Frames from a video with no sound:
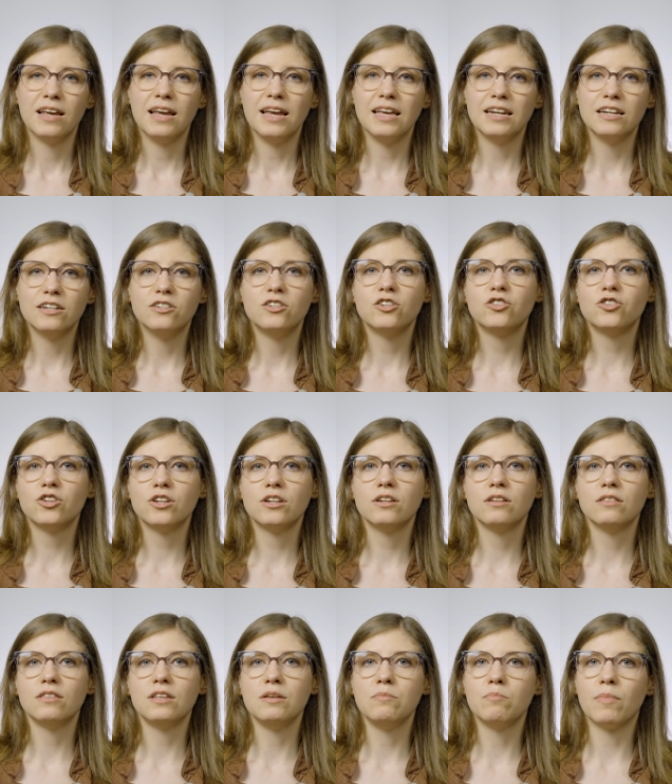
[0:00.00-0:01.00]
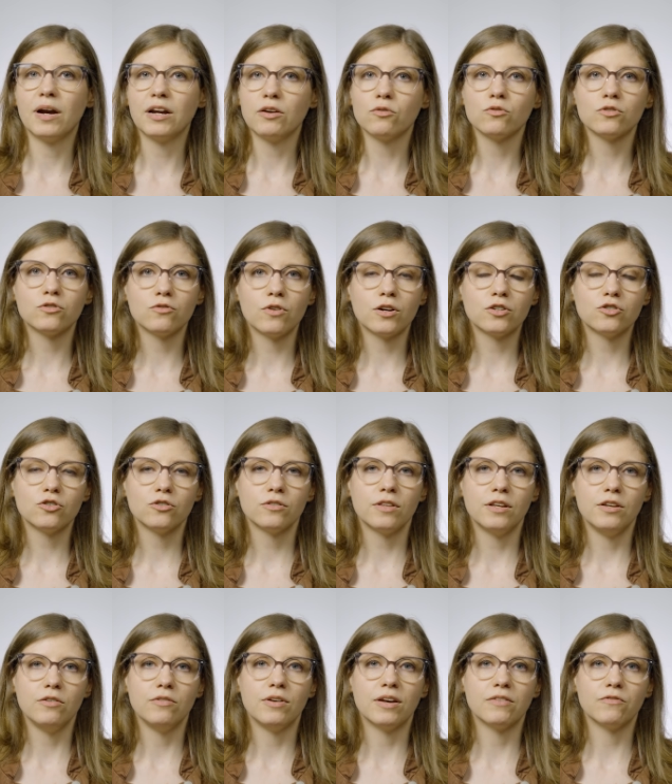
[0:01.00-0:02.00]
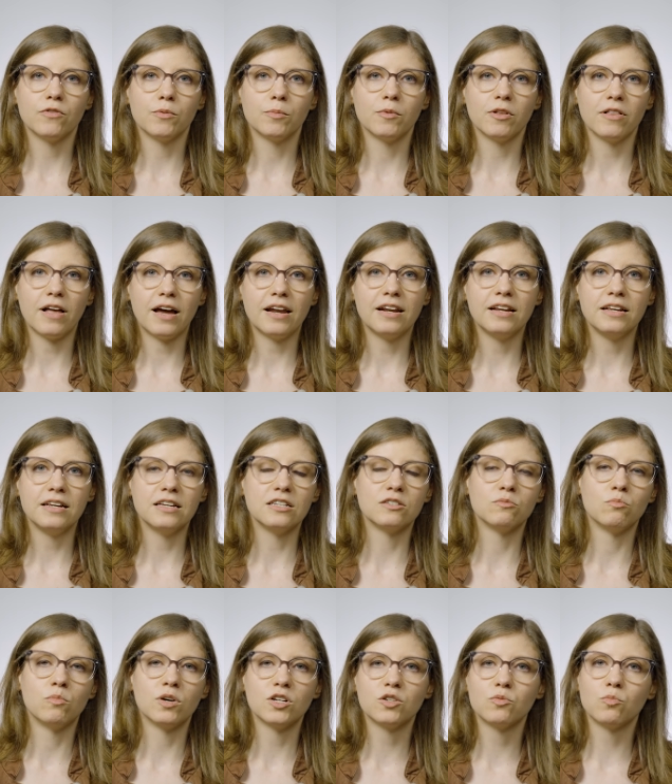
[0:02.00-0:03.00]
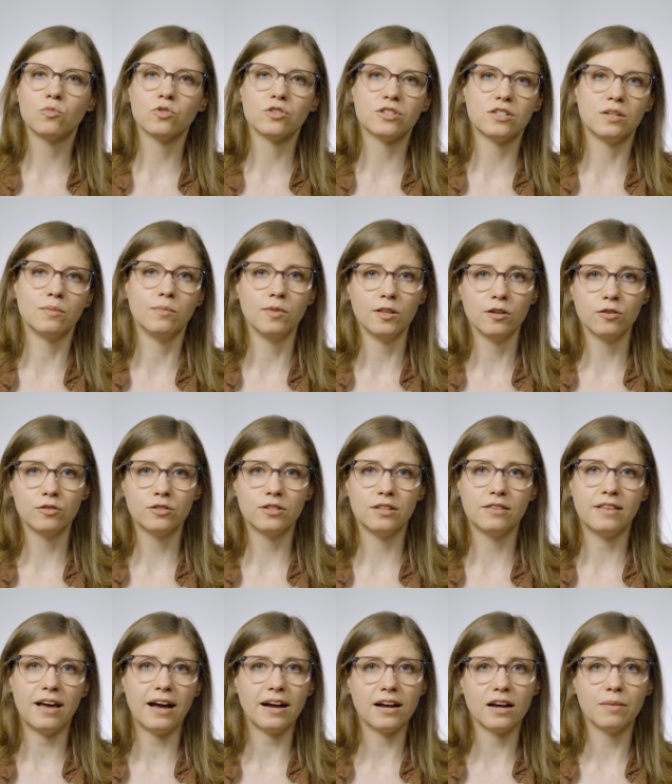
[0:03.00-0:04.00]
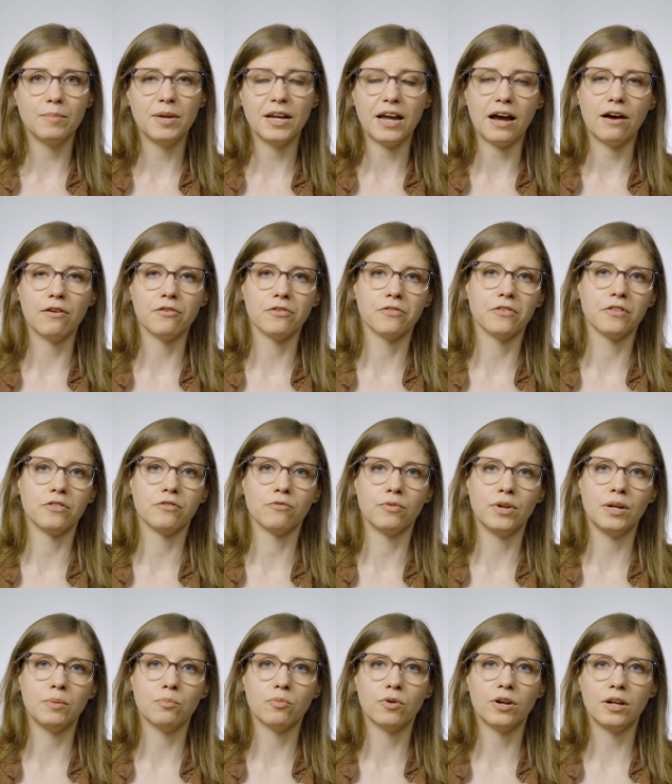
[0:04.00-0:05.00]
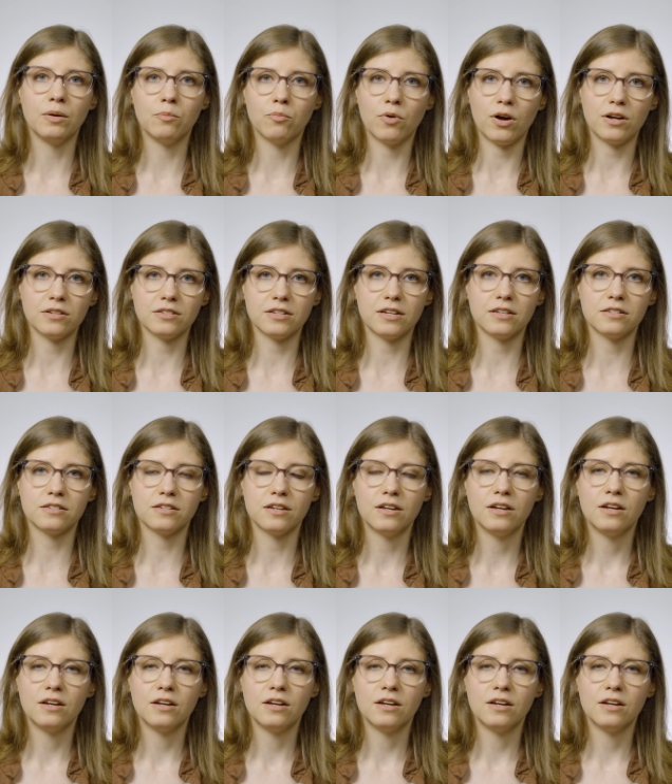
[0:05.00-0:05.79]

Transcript: In addition, the microstructure that you get from cladding is much more similar to that coming out of the 3D printing process,